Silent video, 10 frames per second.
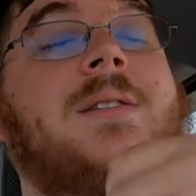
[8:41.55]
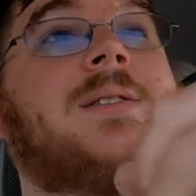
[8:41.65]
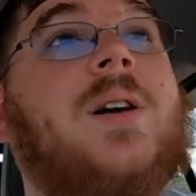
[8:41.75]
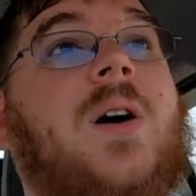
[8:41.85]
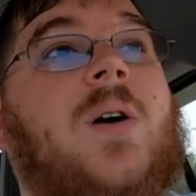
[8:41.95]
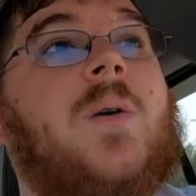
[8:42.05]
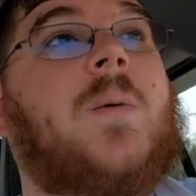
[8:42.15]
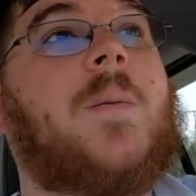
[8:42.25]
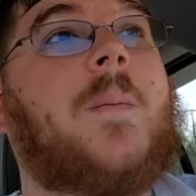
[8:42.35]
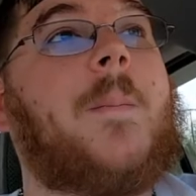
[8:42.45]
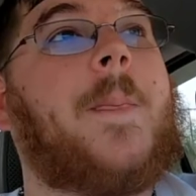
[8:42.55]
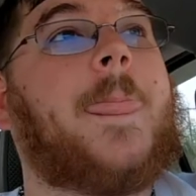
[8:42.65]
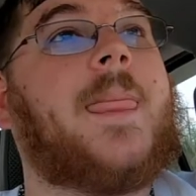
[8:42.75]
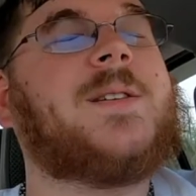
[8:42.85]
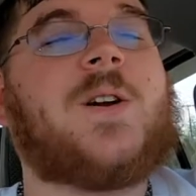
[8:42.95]
So
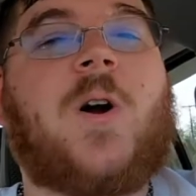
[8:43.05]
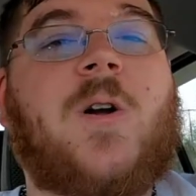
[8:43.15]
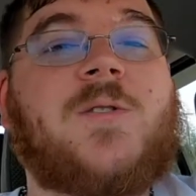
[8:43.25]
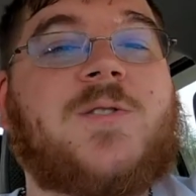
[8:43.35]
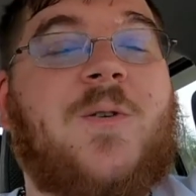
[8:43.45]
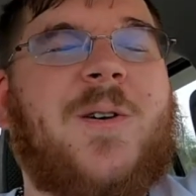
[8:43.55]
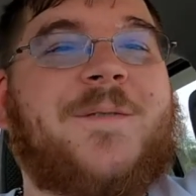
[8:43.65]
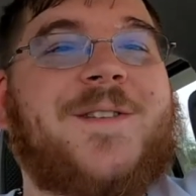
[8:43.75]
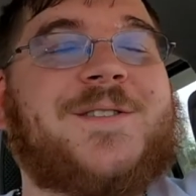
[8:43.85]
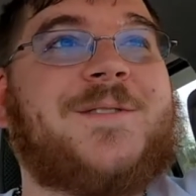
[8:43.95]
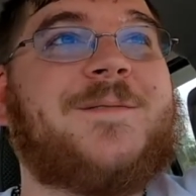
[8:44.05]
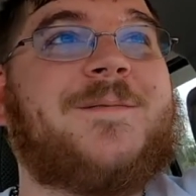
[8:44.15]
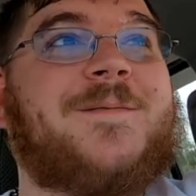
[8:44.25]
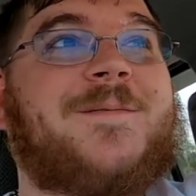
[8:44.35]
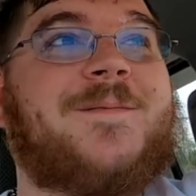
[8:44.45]
sorry there's no real
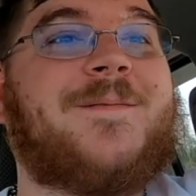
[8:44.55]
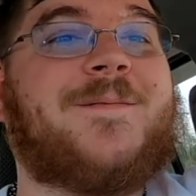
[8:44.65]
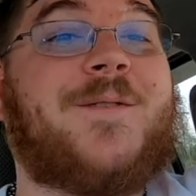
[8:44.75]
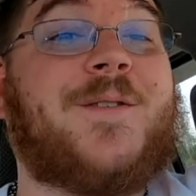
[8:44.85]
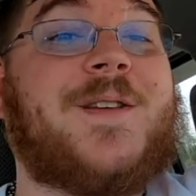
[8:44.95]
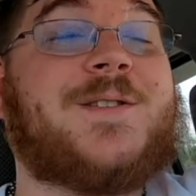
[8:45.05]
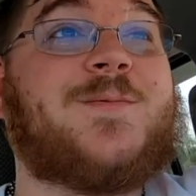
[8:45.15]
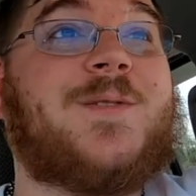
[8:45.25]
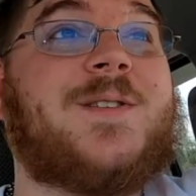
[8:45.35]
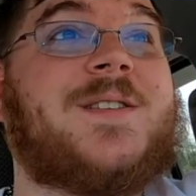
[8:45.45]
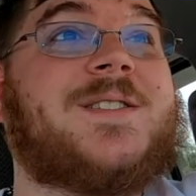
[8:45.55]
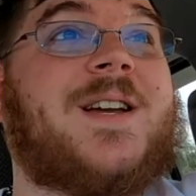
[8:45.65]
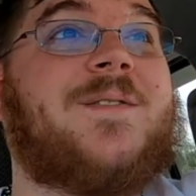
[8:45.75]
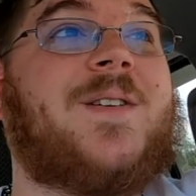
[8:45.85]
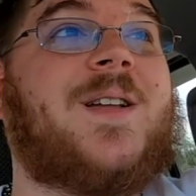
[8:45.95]
fishing for this one in the
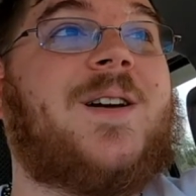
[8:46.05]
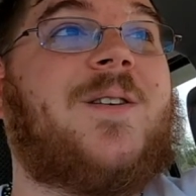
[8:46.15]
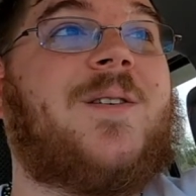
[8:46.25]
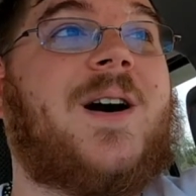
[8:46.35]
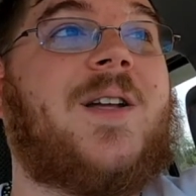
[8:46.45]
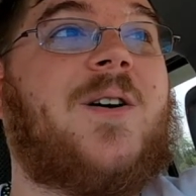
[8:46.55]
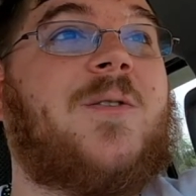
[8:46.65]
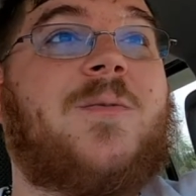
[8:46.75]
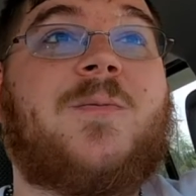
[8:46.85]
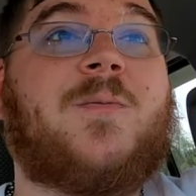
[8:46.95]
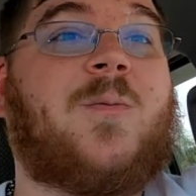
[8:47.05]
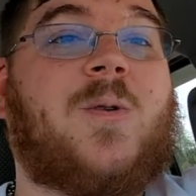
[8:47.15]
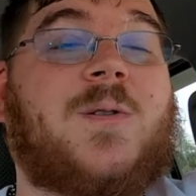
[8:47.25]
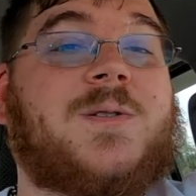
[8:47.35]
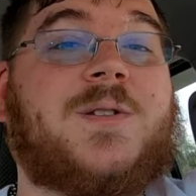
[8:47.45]
second video. I know
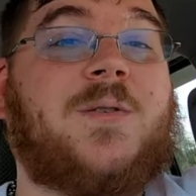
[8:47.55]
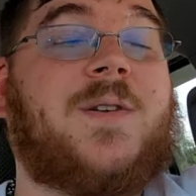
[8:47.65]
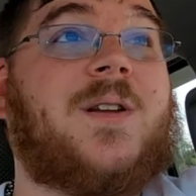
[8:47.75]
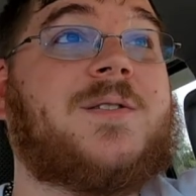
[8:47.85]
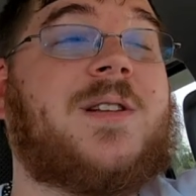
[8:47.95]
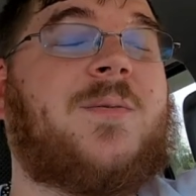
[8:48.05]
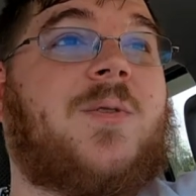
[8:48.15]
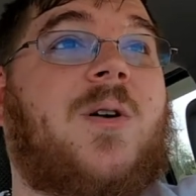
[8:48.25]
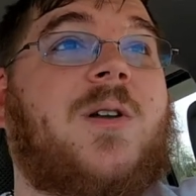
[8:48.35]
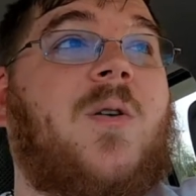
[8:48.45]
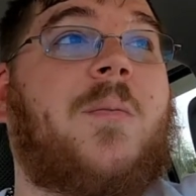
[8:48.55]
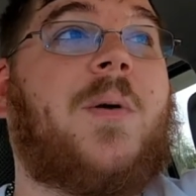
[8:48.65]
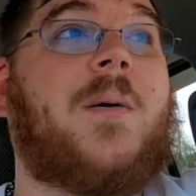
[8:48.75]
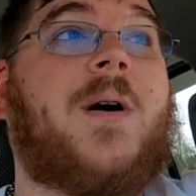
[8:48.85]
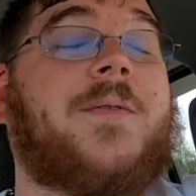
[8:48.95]
we're 2 videos in and we're already going
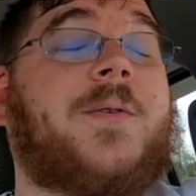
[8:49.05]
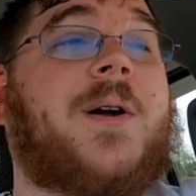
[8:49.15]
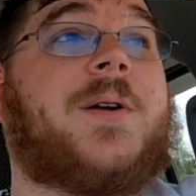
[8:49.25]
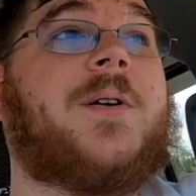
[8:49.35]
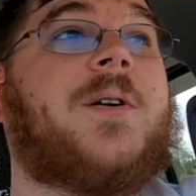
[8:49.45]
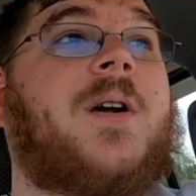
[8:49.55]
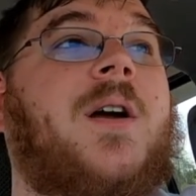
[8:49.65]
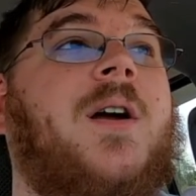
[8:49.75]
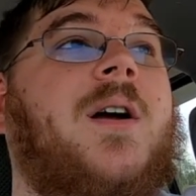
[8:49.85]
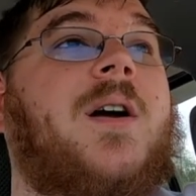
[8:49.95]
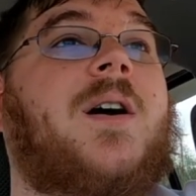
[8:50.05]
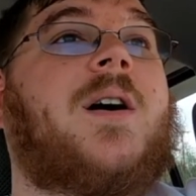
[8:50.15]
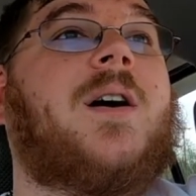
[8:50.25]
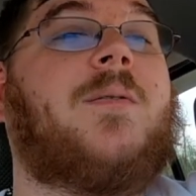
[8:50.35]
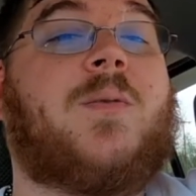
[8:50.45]
plumb off the Richter
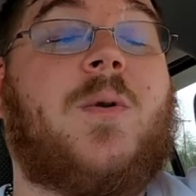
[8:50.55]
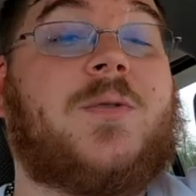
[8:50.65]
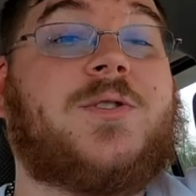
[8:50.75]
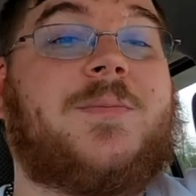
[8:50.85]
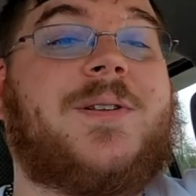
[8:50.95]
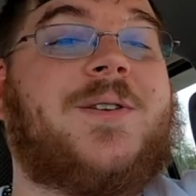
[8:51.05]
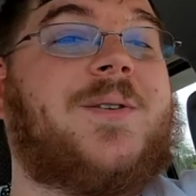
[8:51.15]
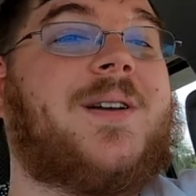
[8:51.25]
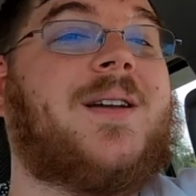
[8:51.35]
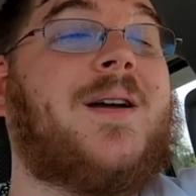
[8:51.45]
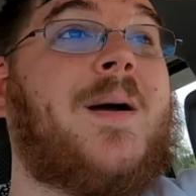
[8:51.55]
with what we should be doing.